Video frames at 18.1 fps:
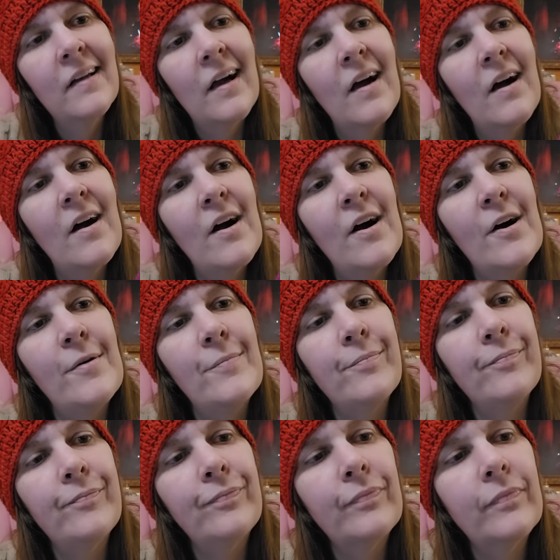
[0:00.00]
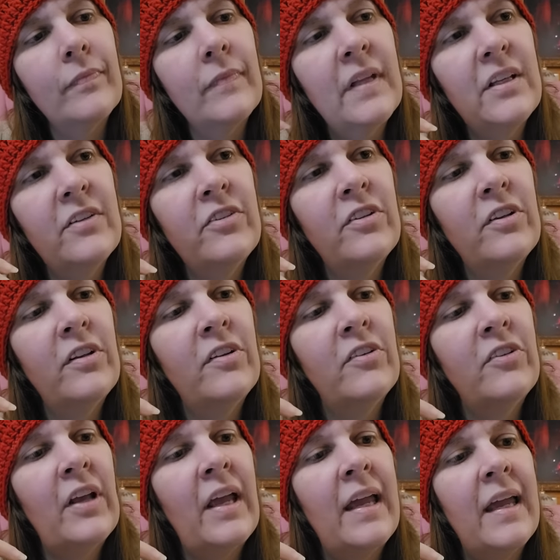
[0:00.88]
Um, this
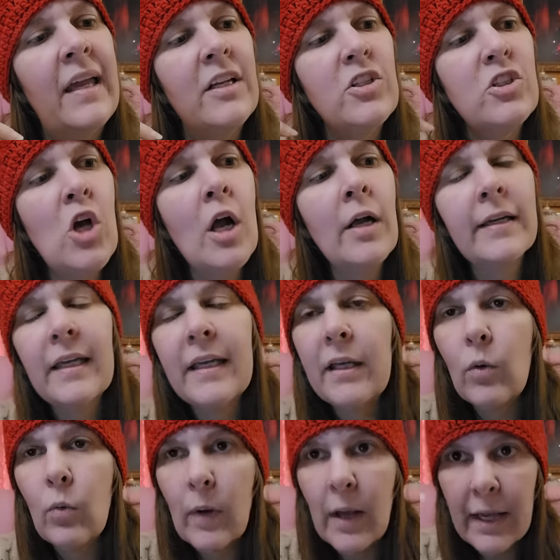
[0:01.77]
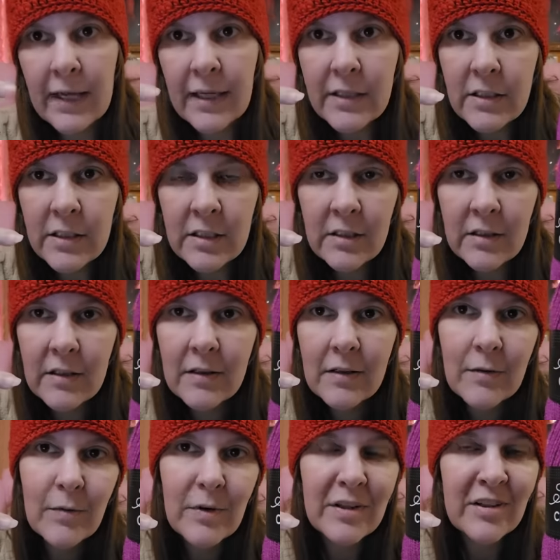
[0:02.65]
is a chunky weight,
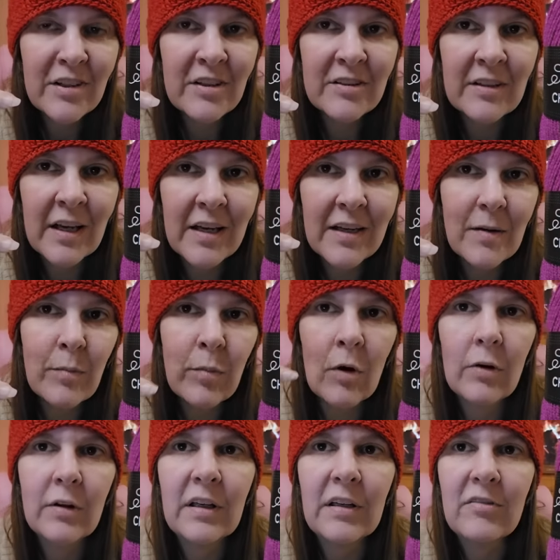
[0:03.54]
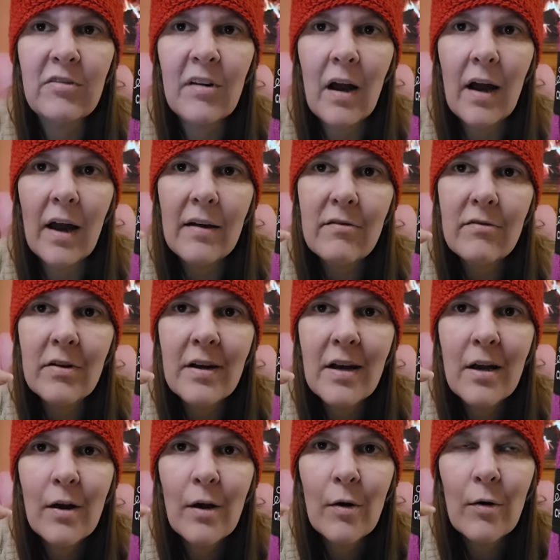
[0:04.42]
which is a bulky 5,
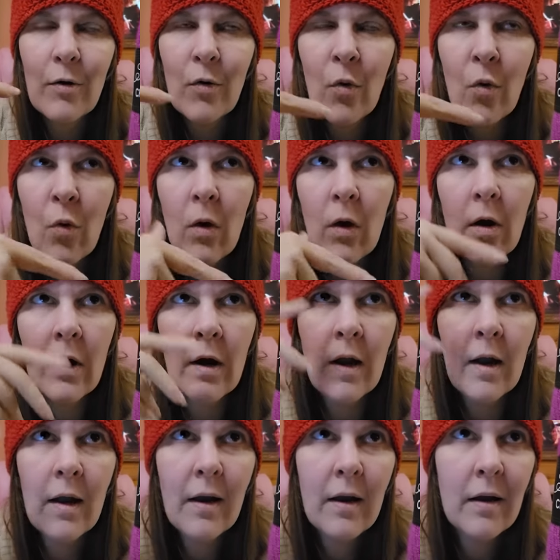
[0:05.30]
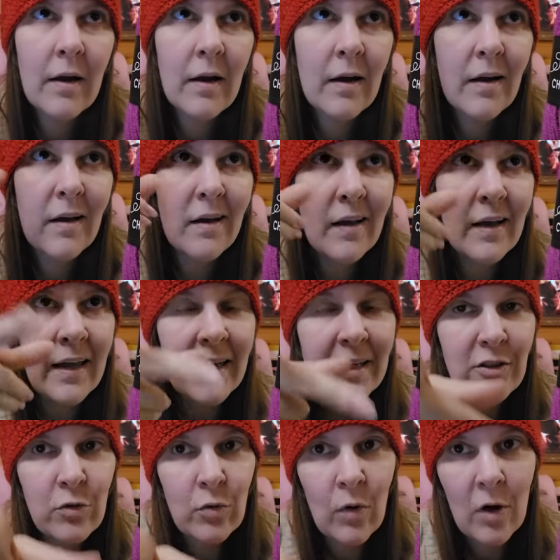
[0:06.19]
or
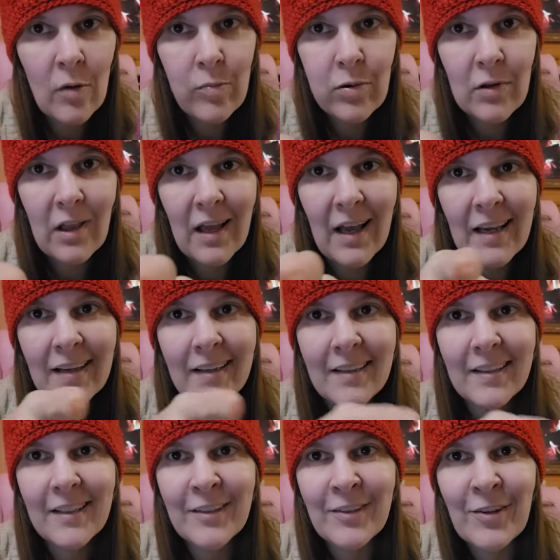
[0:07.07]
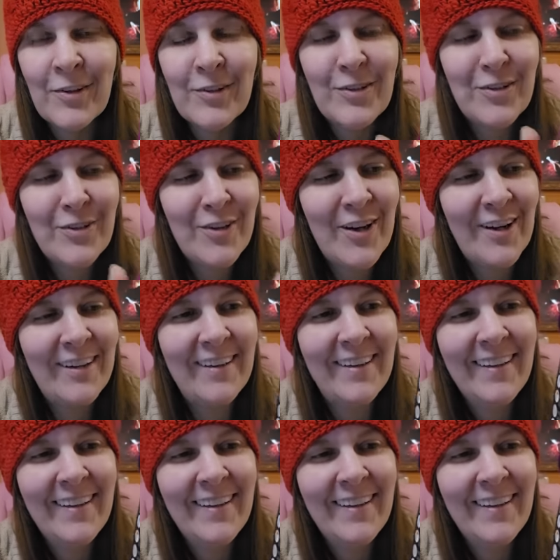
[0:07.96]
a 12 ply. And I'll, show,